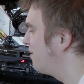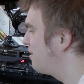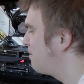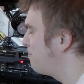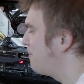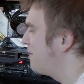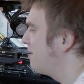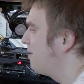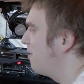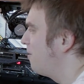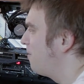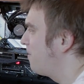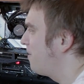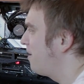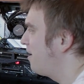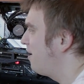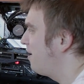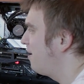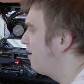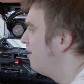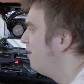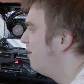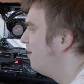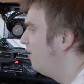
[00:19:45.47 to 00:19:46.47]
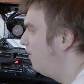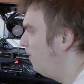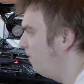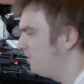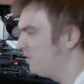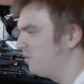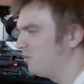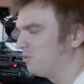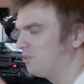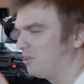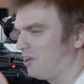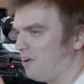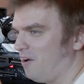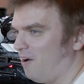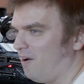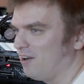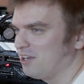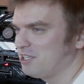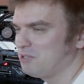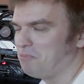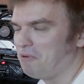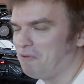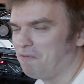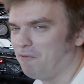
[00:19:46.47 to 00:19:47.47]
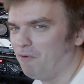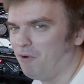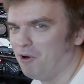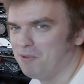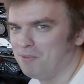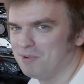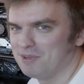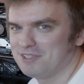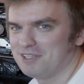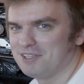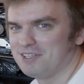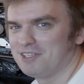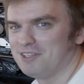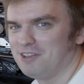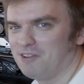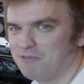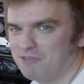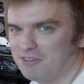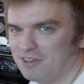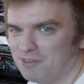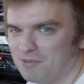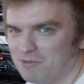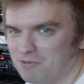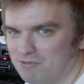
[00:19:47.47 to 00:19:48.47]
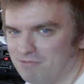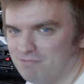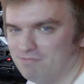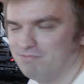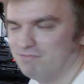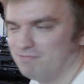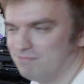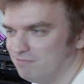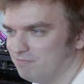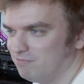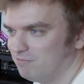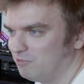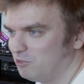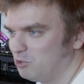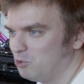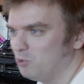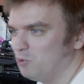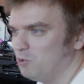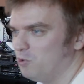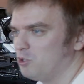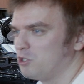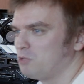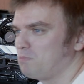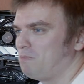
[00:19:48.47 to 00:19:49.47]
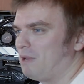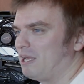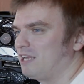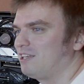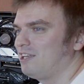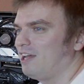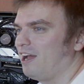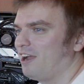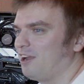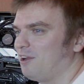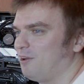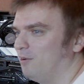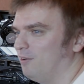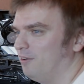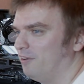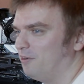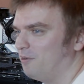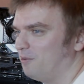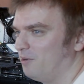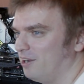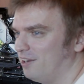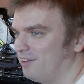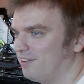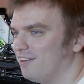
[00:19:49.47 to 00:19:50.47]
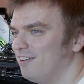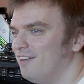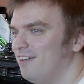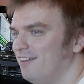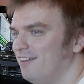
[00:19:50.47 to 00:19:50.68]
It's pretty okay, although the card's performance is nothing too spectacular, right?